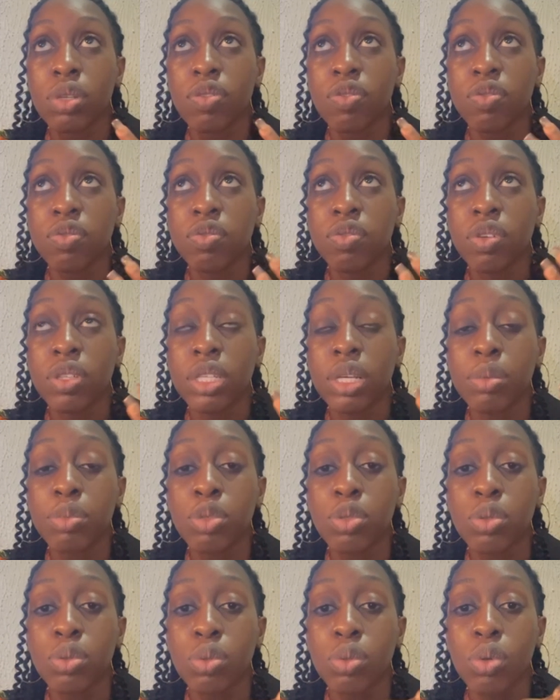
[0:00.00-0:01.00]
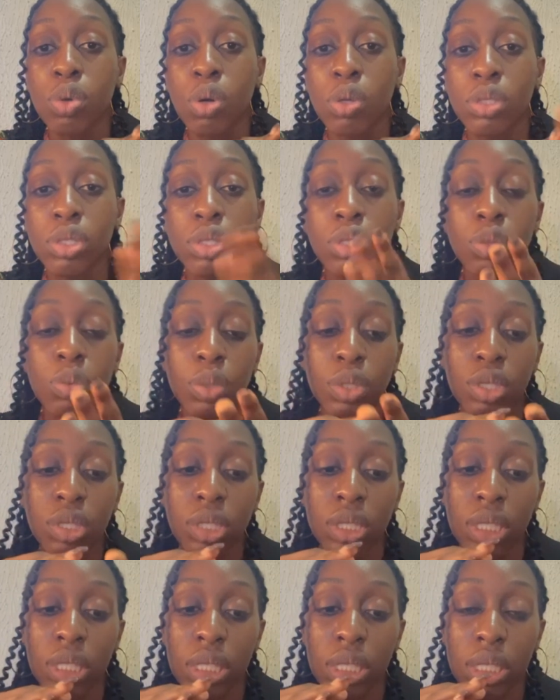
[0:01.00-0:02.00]
for them to continue
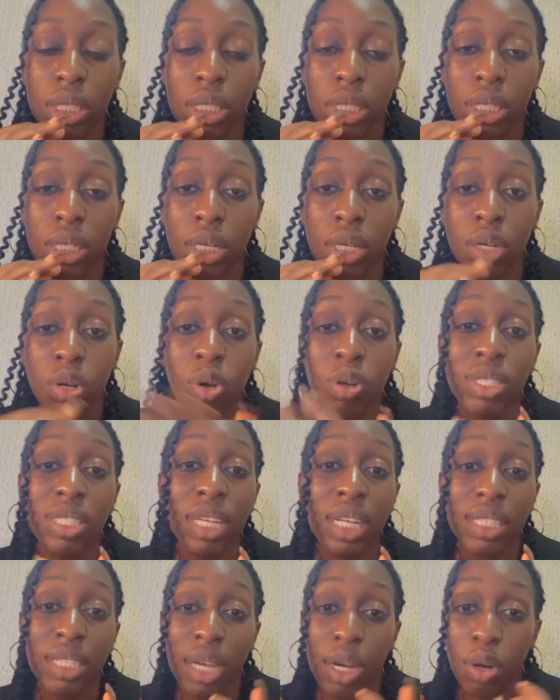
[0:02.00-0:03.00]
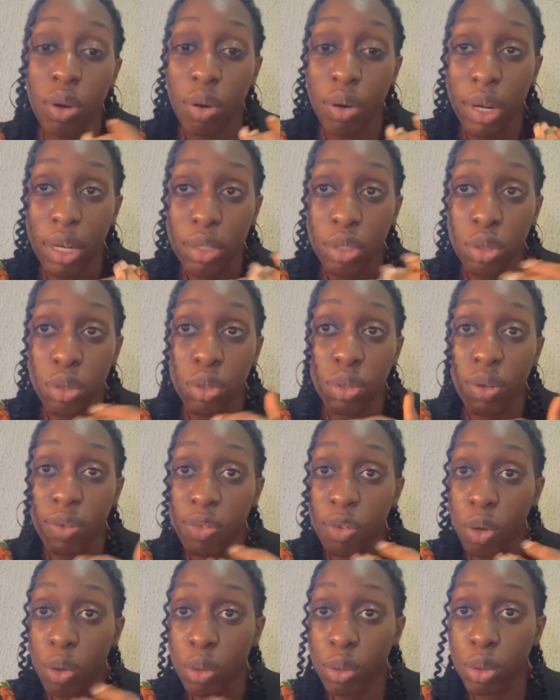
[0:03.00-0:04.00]
with the constant and correct use
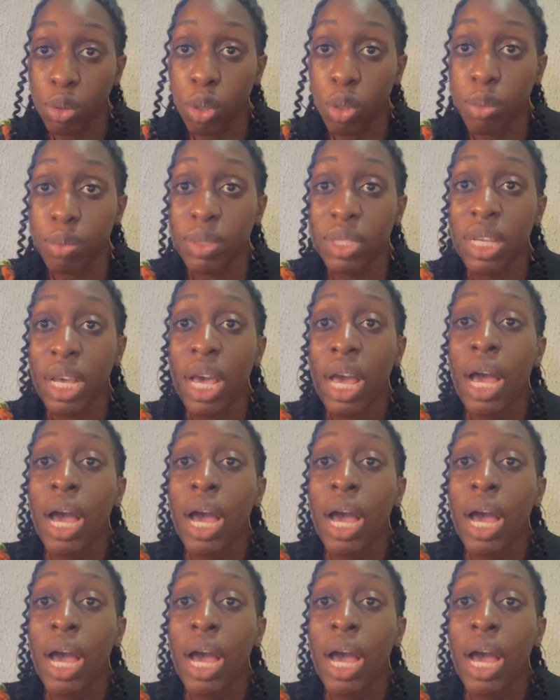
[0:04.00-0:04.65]
of condoms,